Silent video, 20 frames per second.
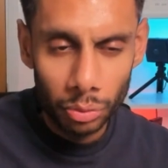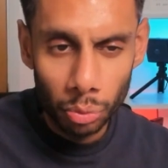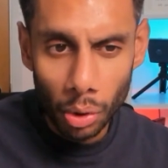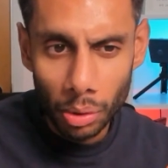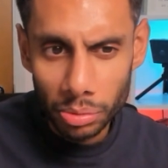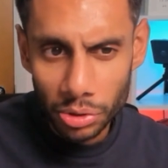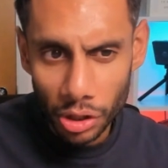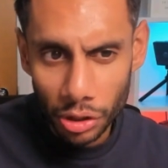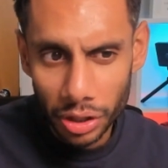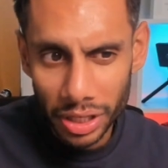So what
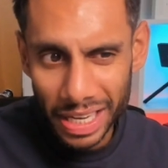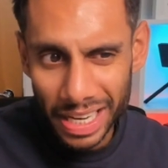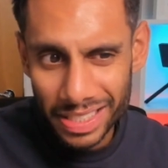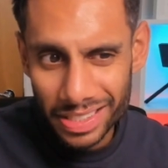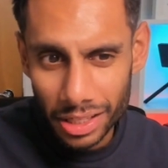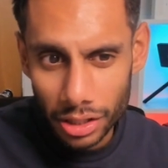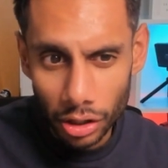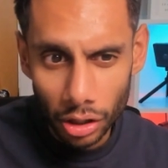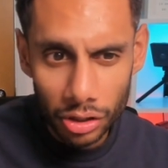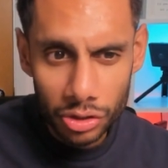I'm showing you here
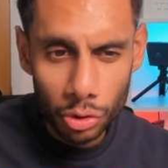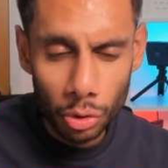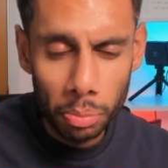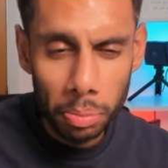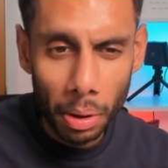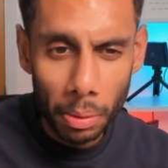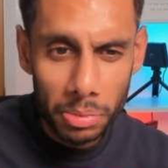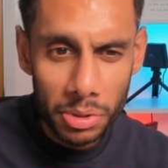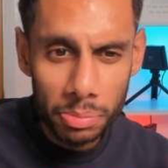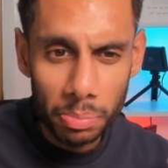is an article
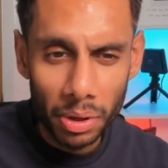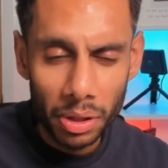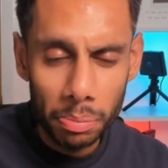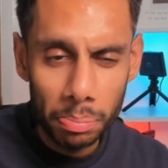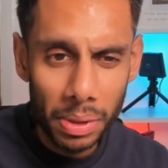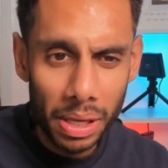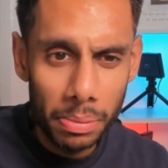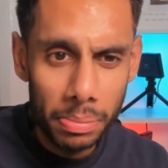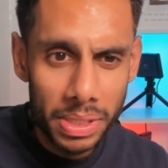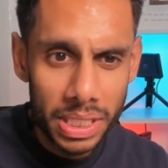published by the
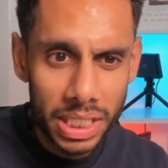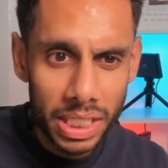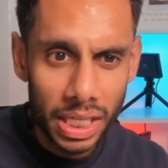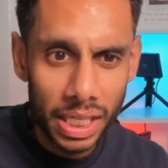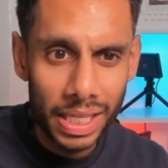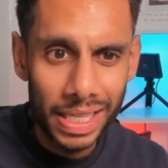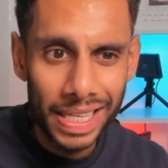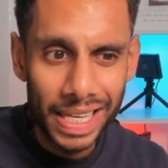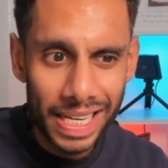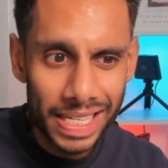
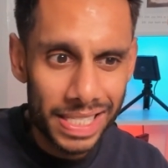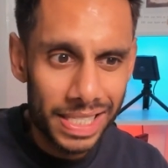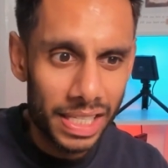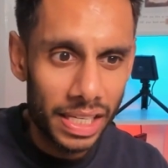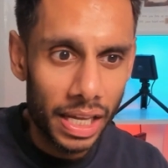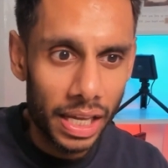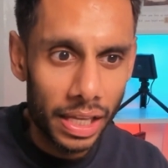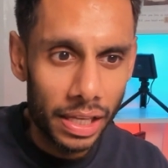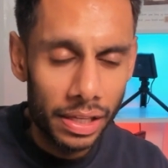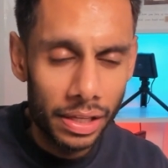BBC
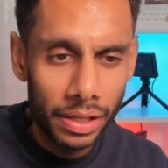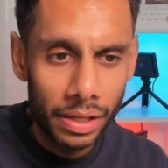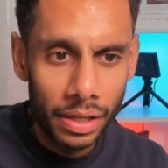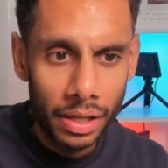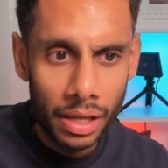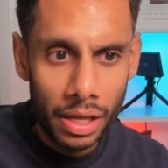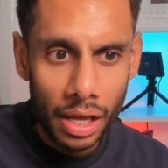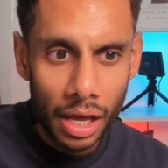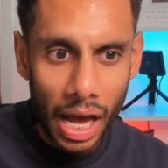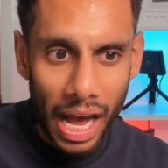yesterday.
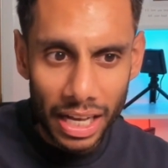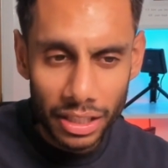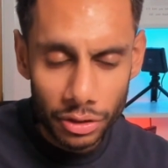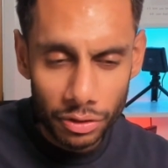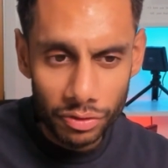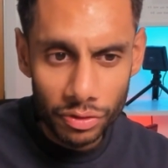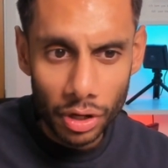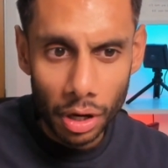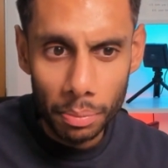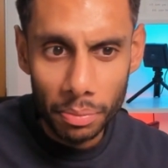As
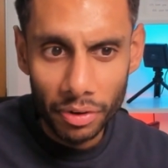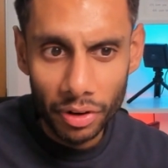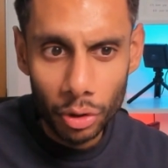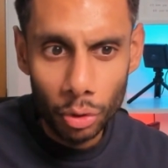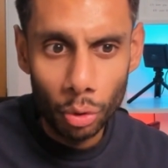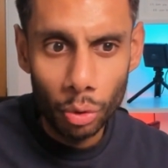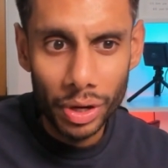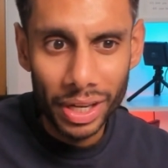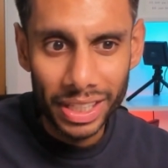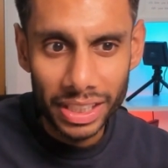of time of
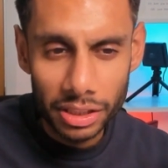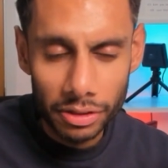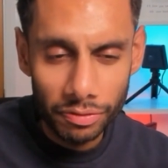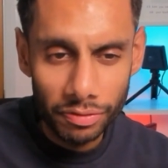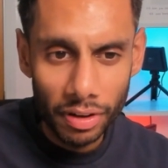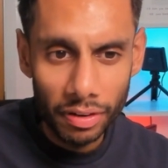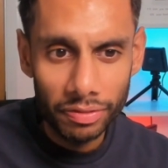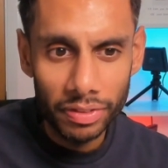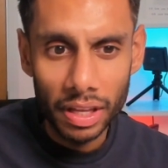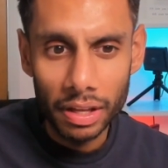recording is the
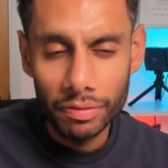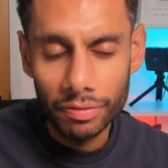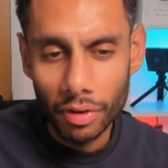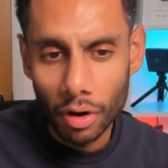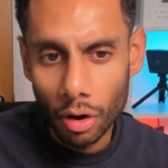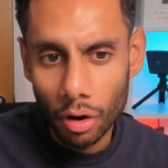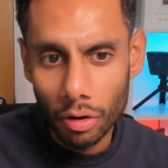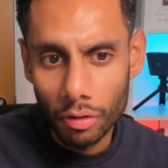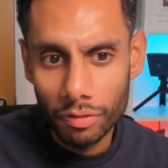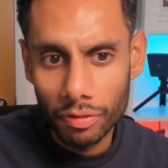15th
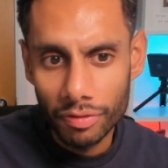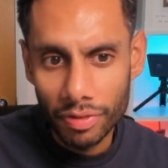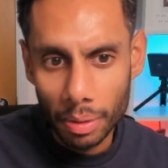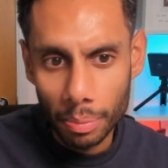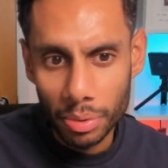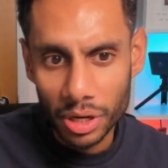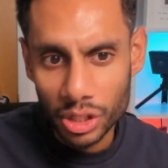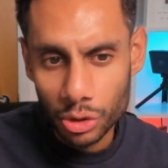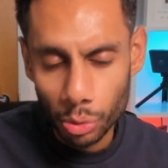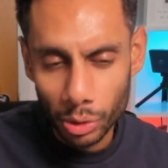of
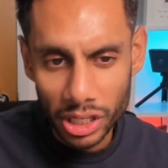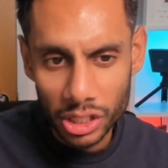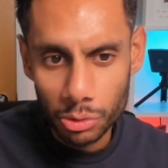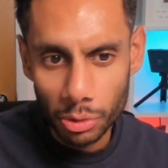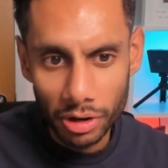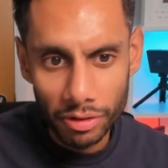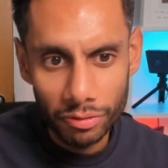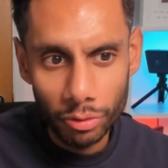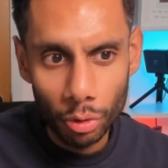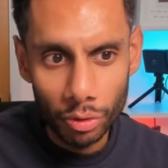February
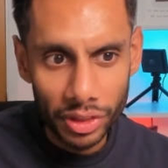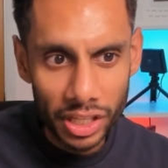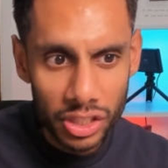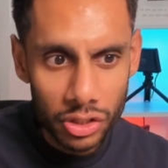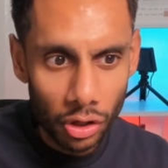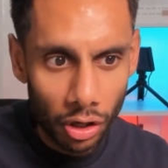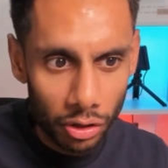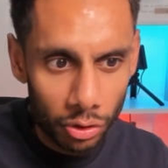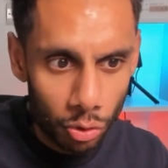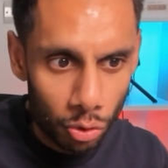2024, and
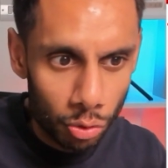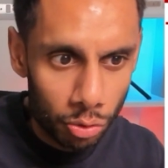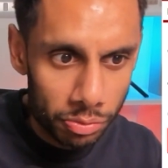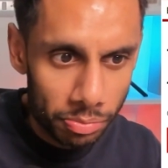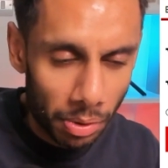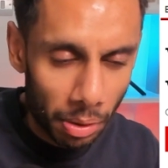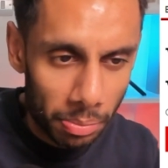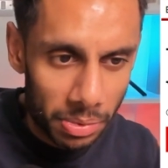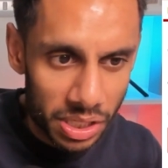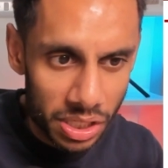this article was
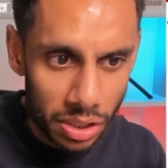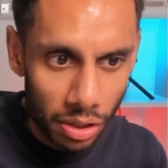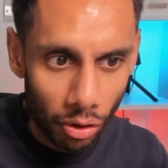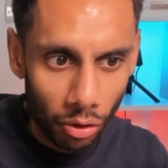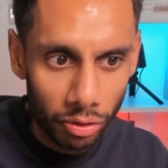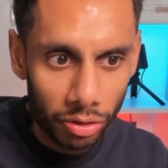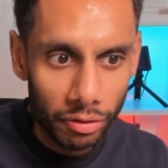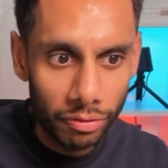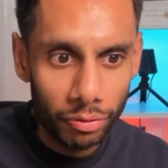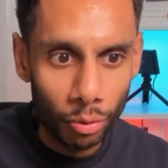published
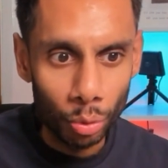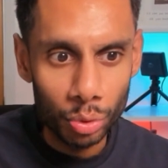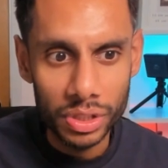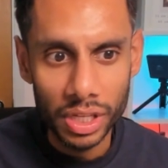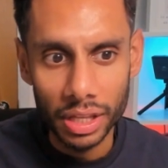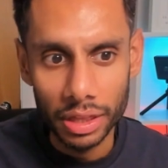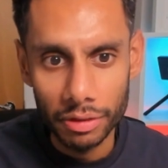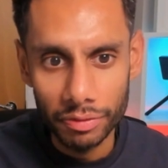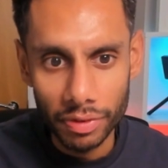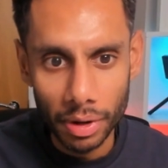on the
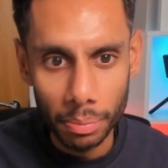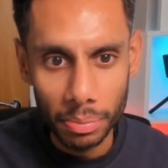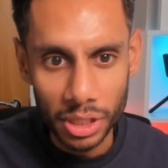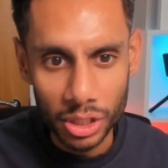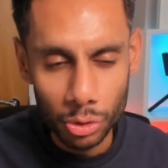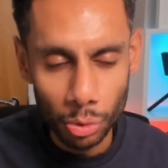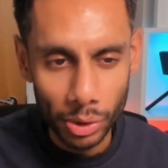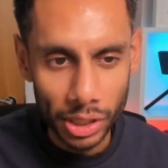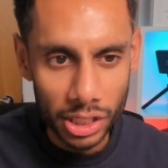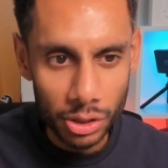14th of February
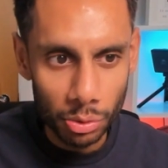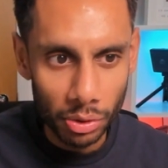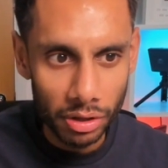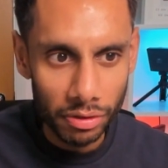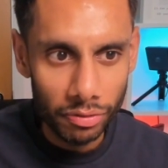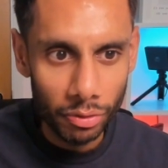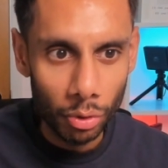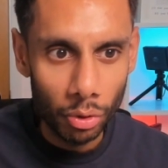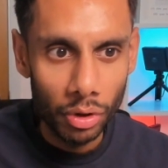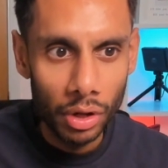
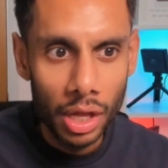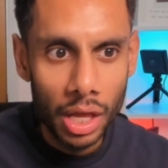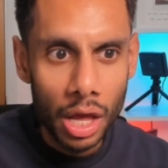2024.